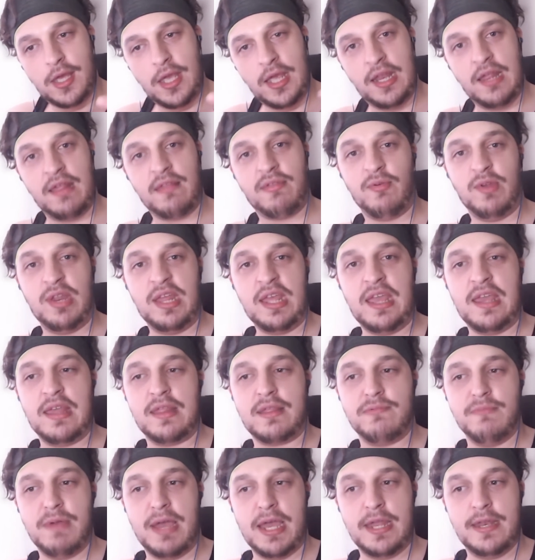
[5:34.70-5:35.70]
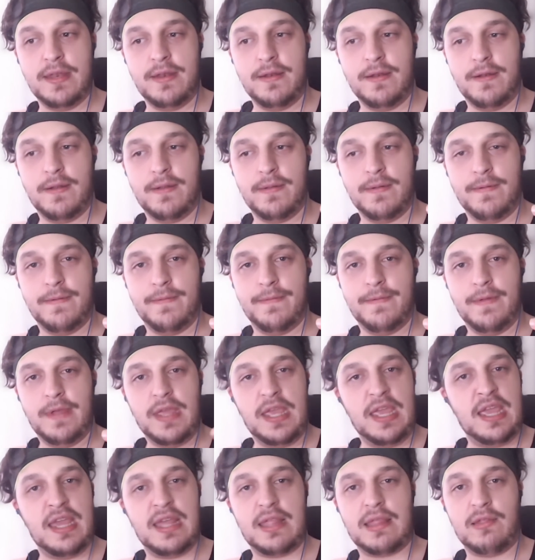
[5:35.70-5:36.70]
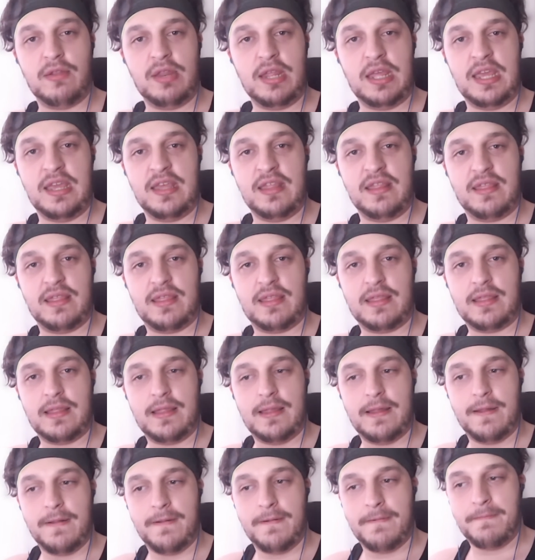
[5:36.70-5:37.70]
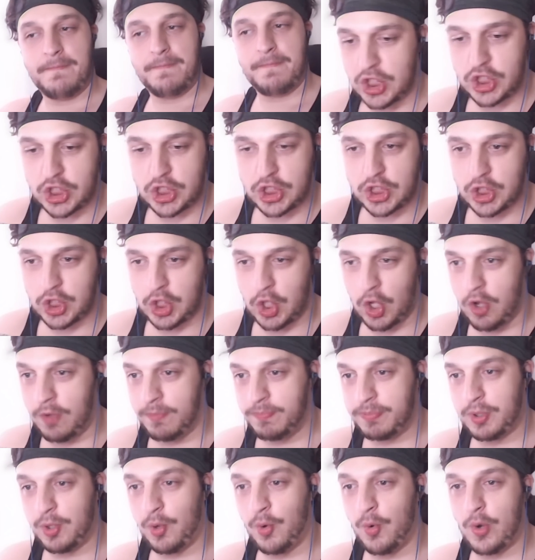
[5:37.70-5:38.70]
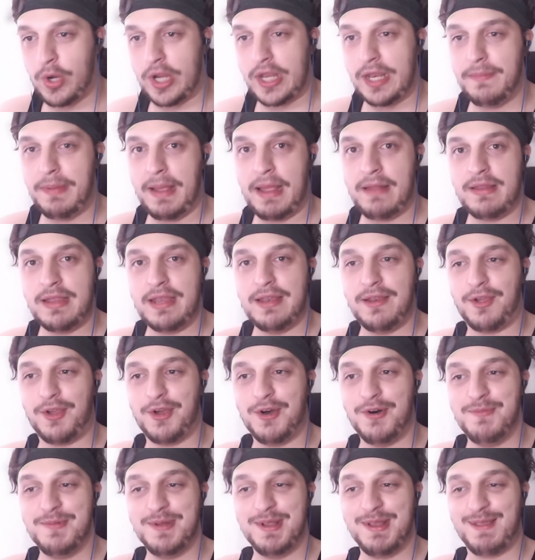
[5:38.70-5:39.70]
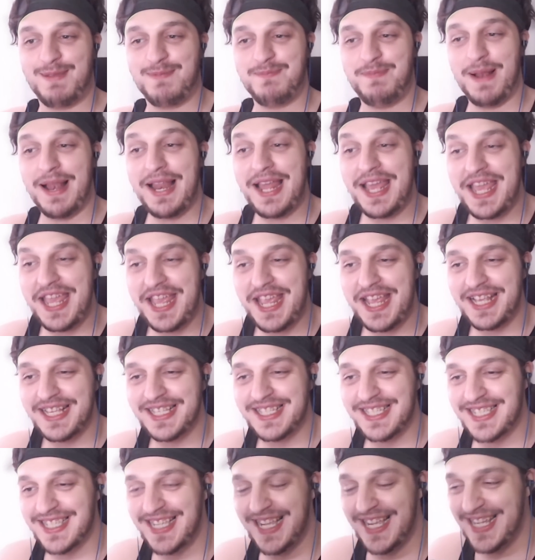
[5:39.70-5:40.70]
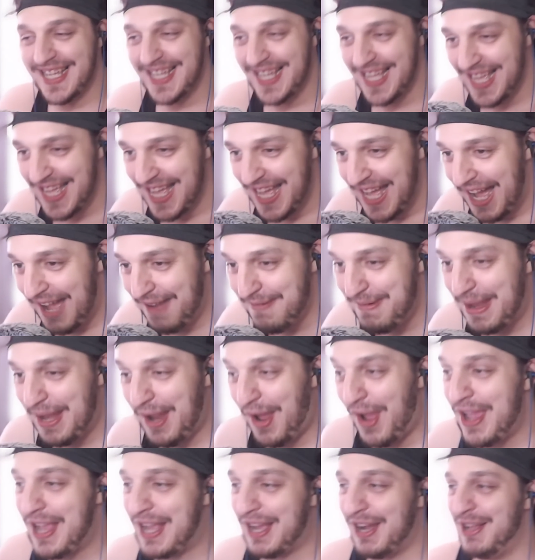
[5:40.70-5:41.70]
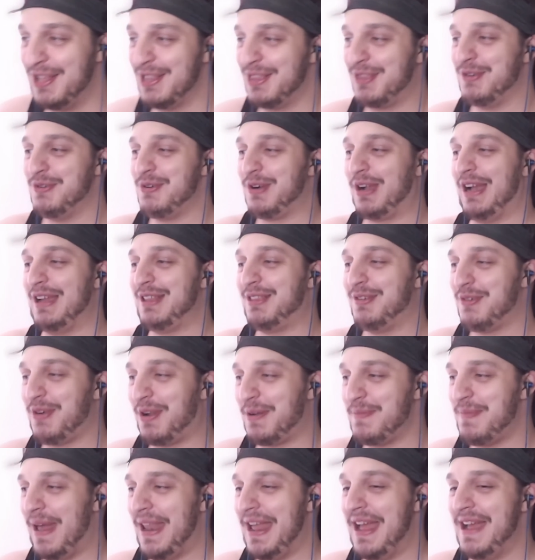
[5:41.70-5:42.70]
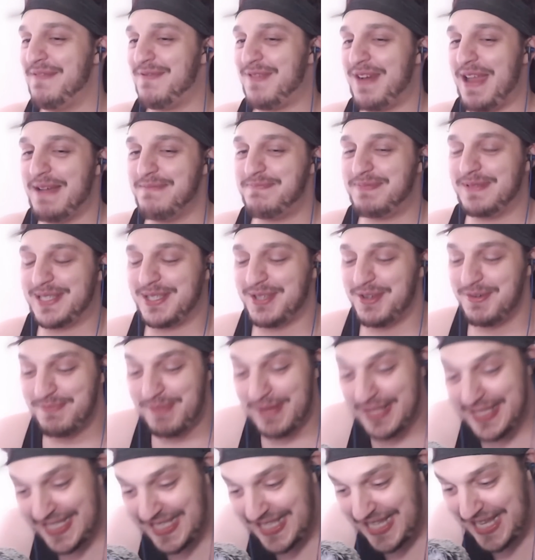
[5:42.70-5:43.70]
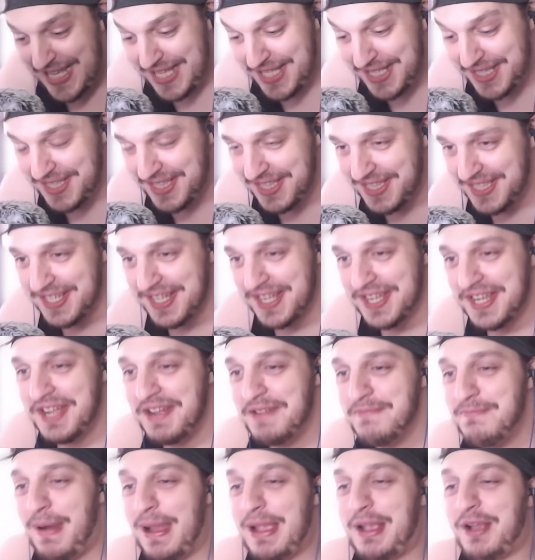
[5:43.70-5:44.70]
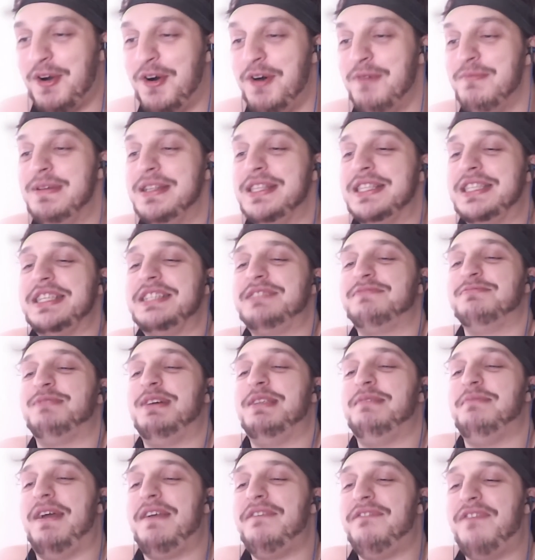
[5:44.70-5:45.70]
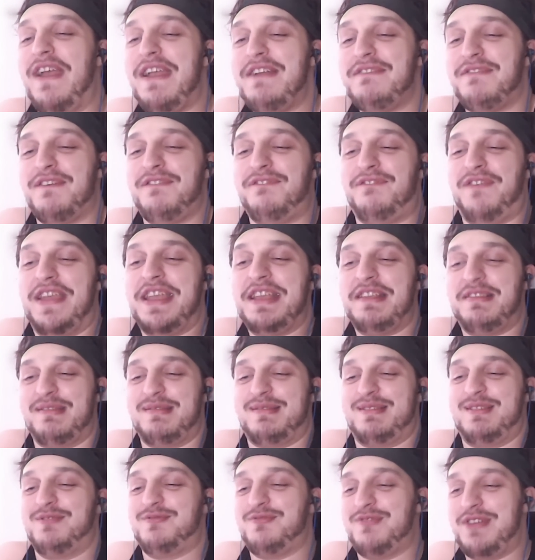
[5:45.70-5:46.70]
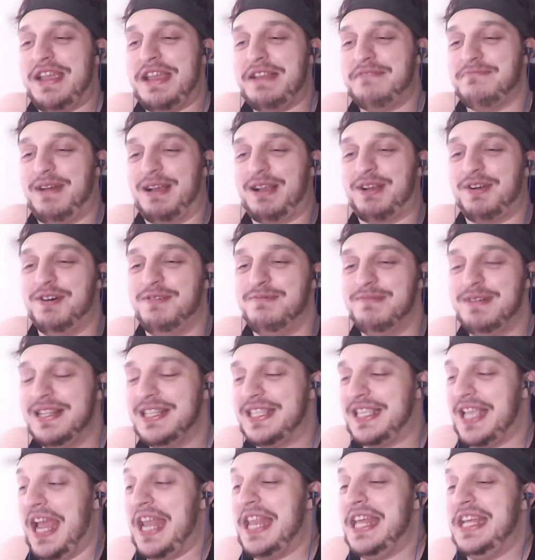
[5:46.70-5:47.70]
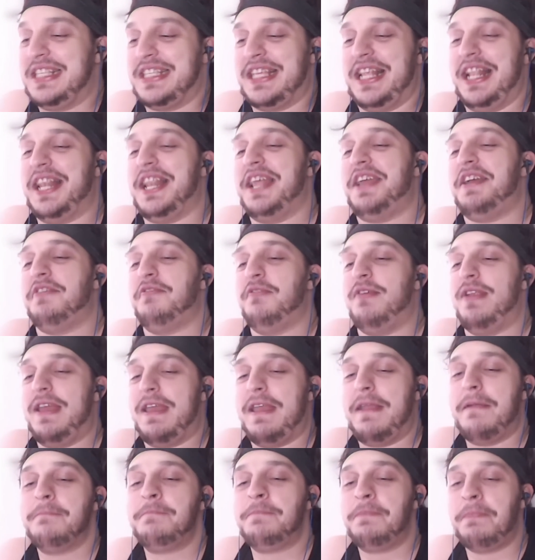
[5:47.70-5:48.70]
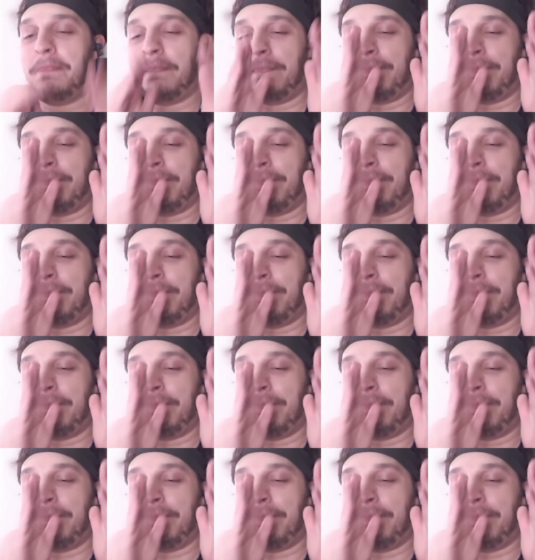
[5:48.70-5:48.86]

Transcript: It is what it is, man. It is what it is. Just stop talking about it in the comments, please. I mean, I can't talk. I talk about it every episode. But still, my comments is one of my favorite things is to read my comments. And it's literally,